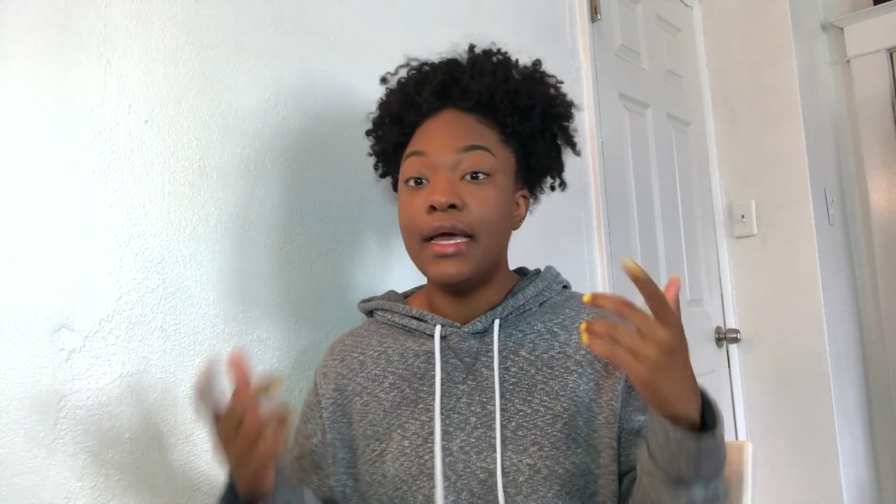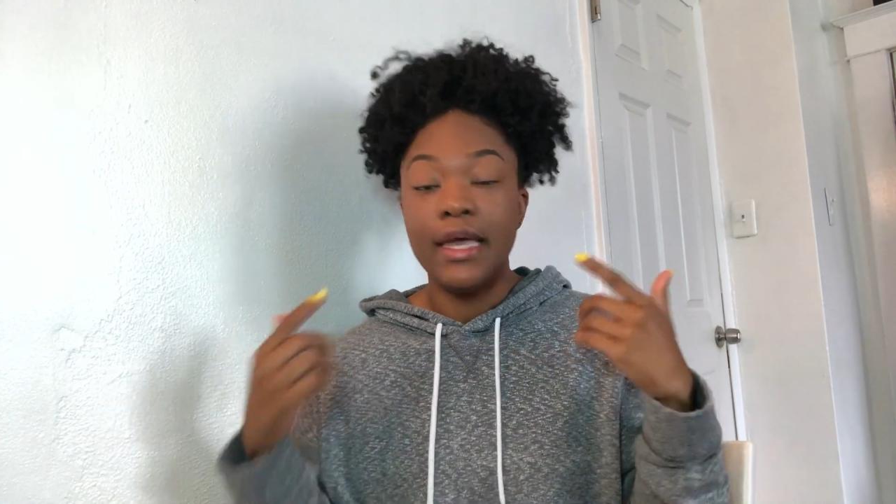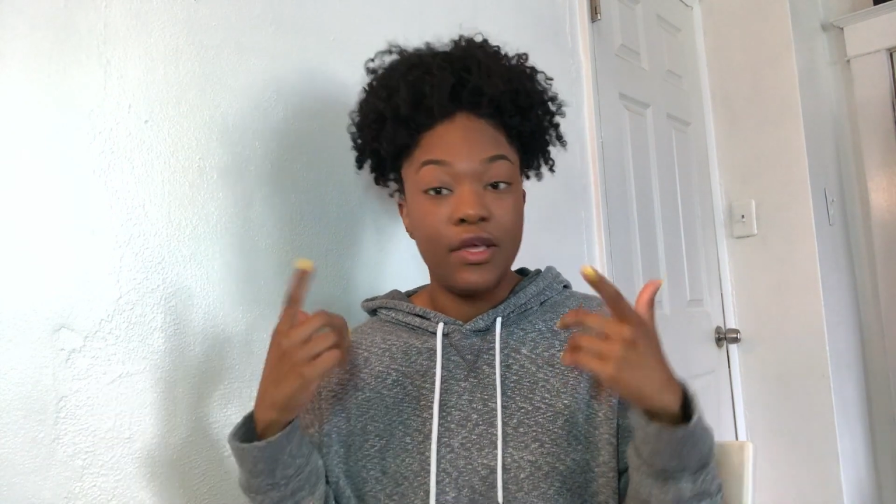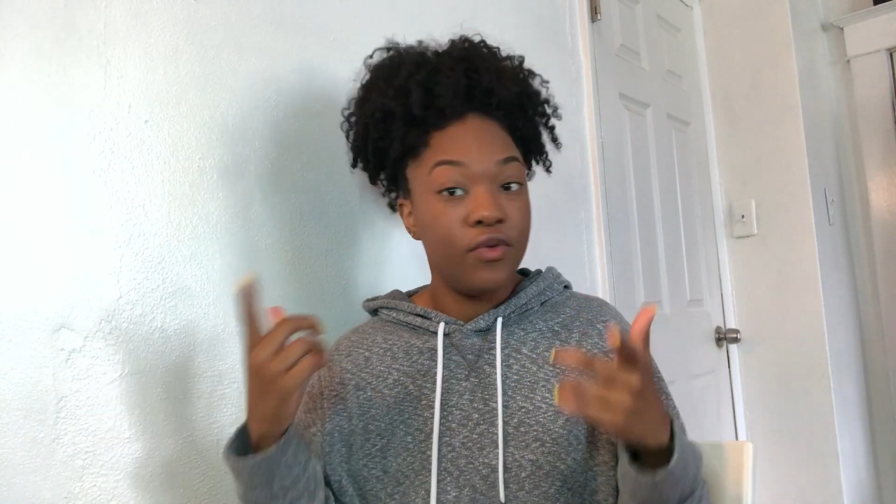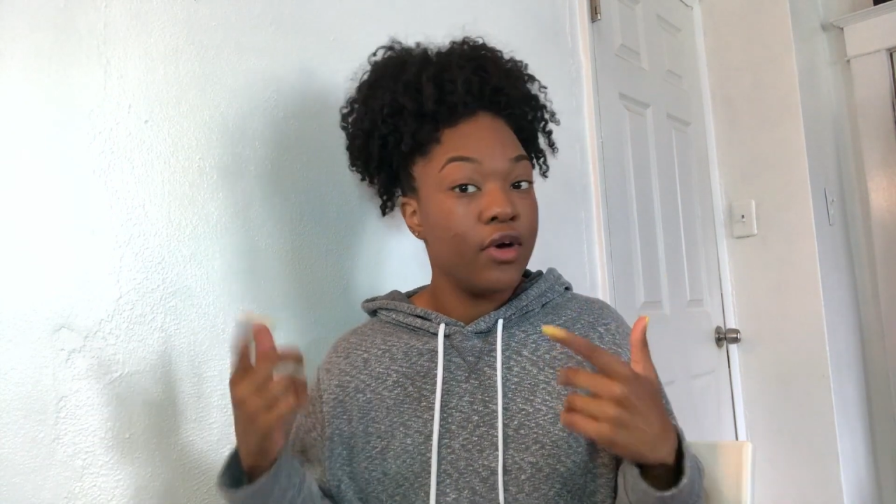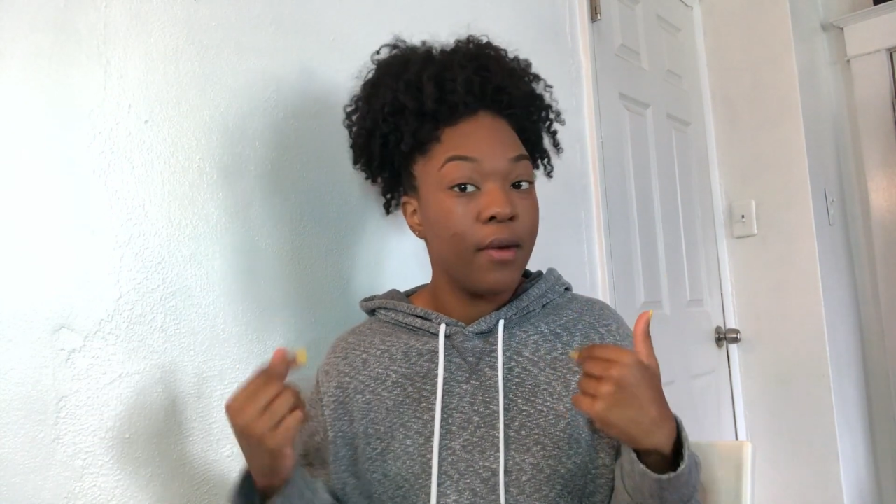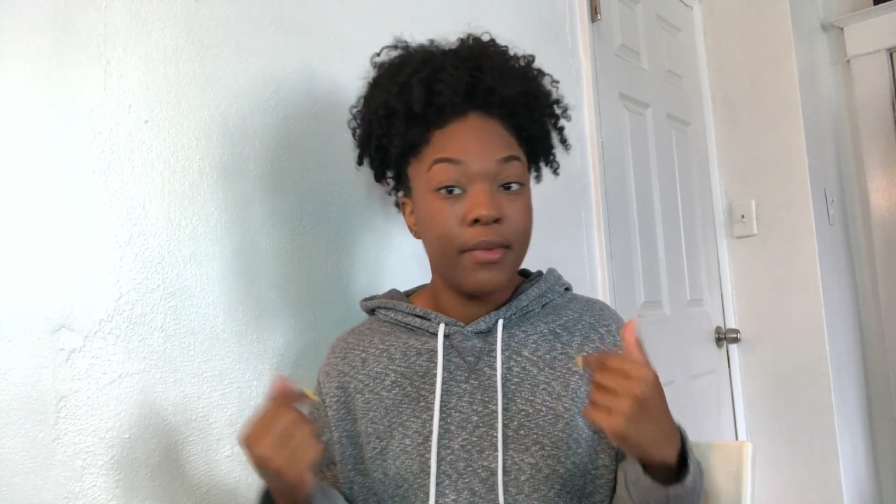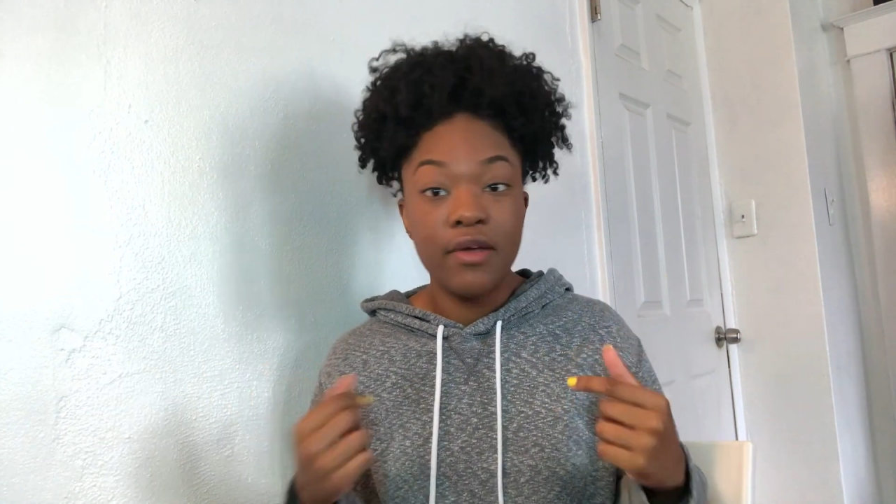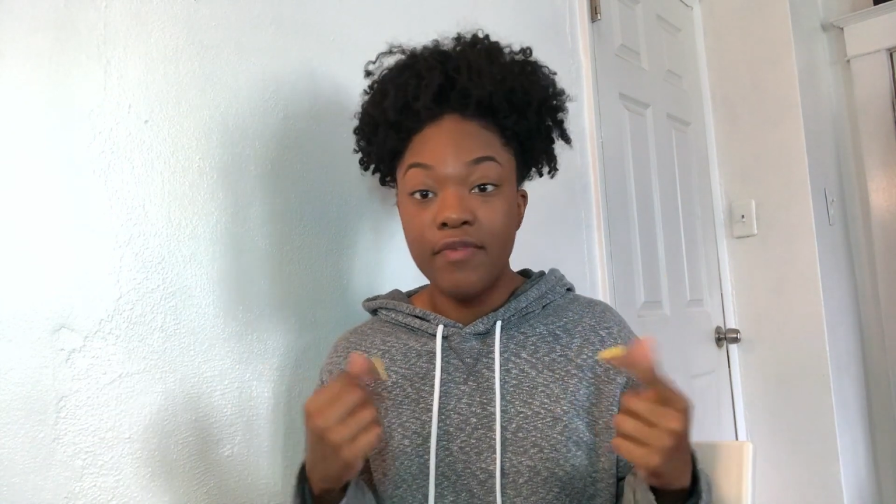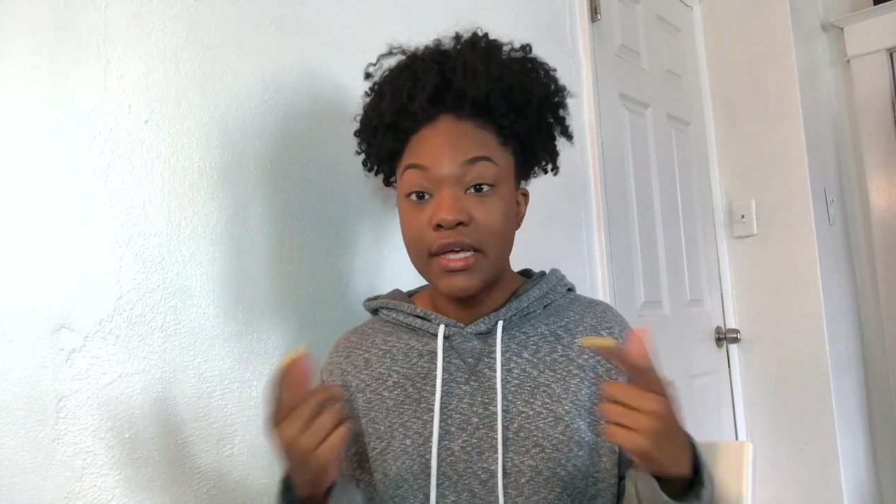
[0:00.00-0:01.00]
and you
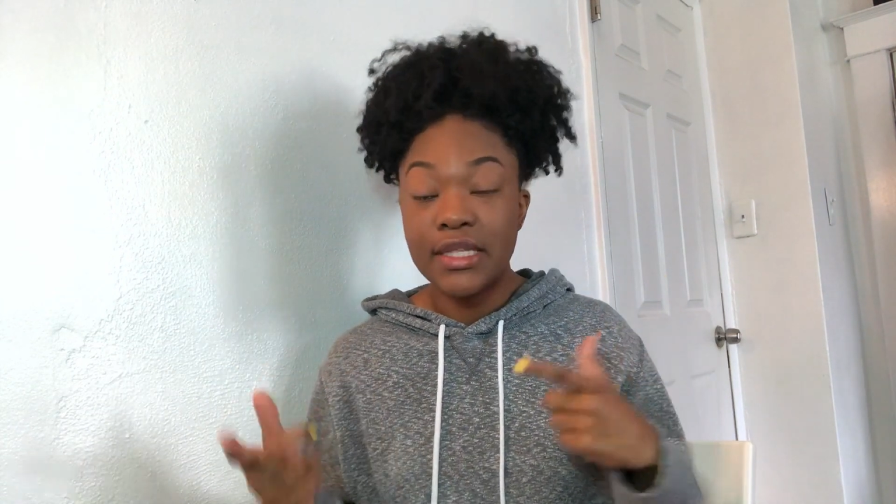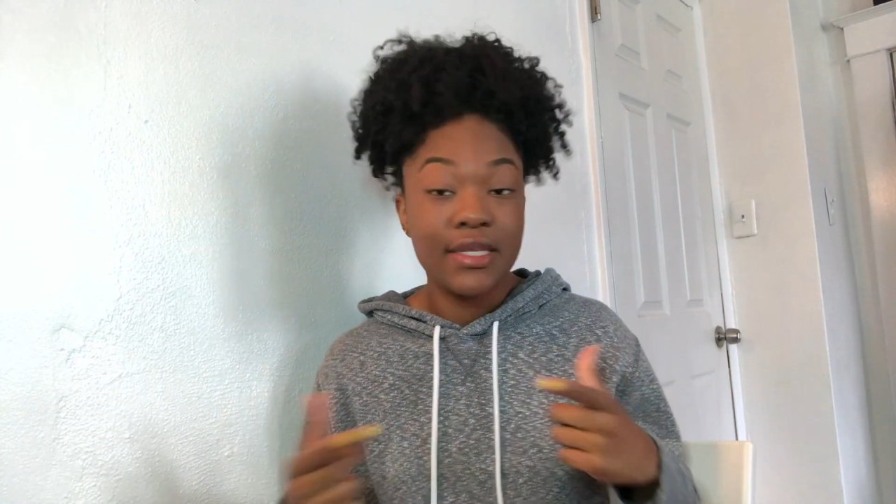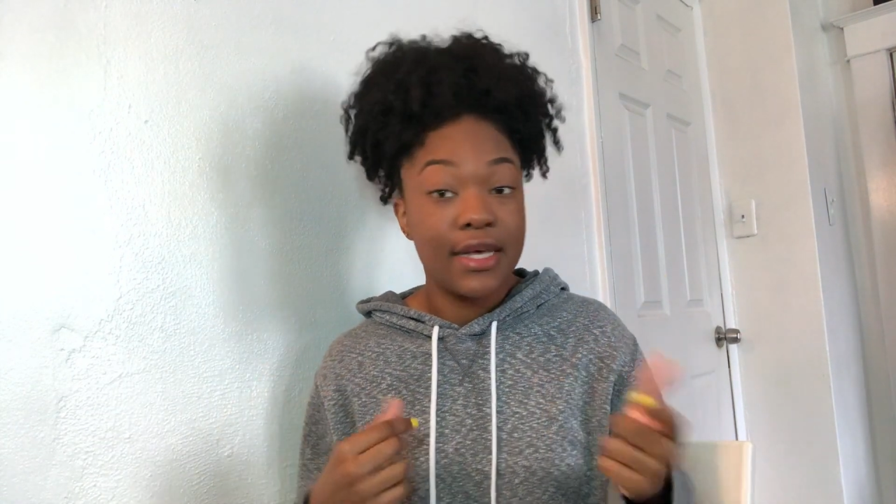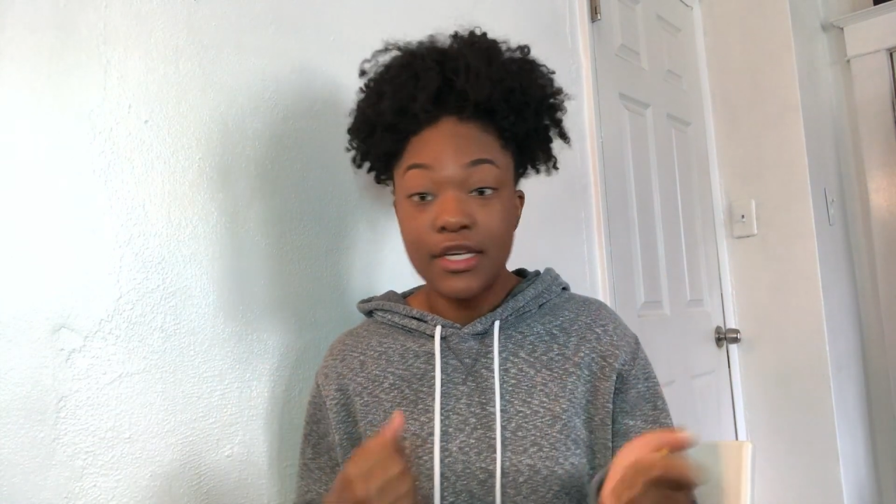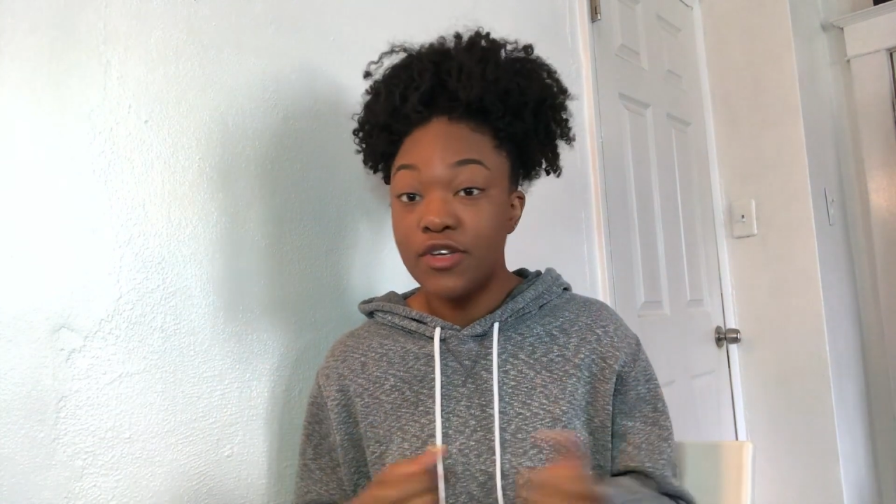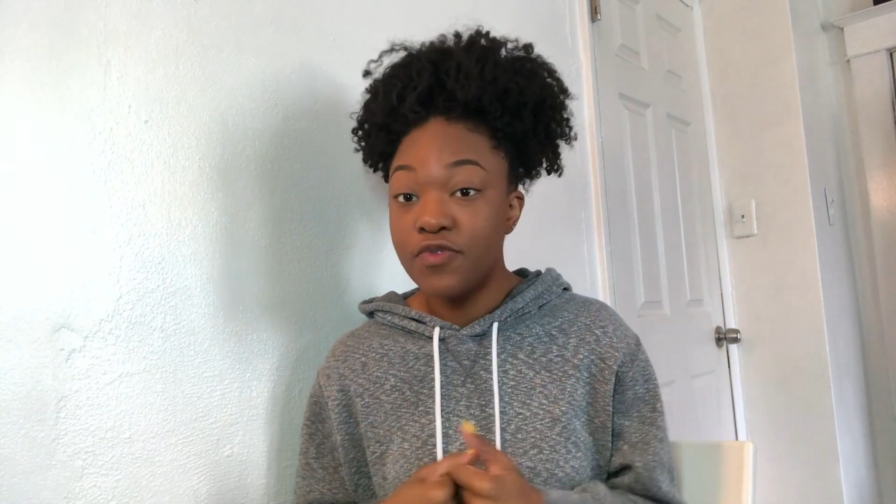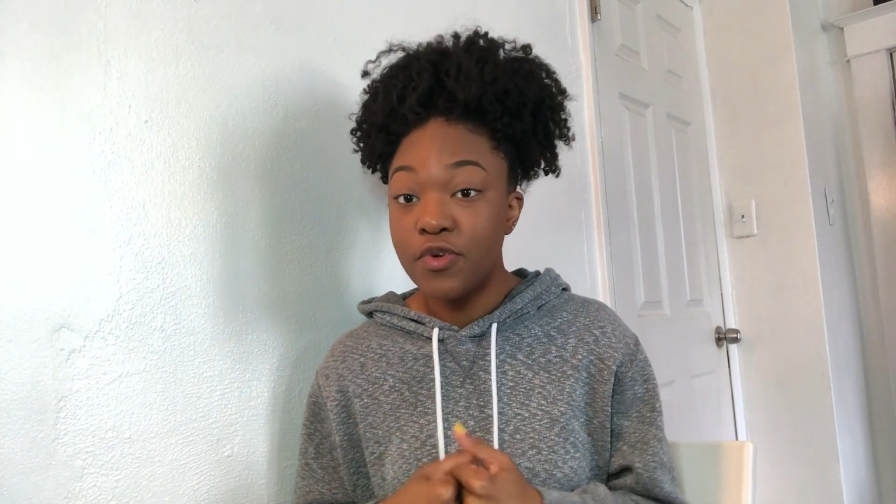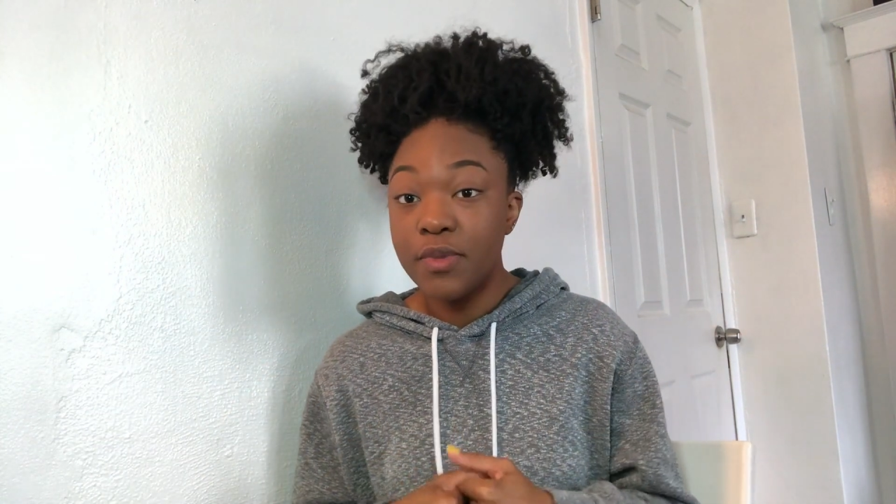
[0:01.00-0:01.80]
coming to fix these edges for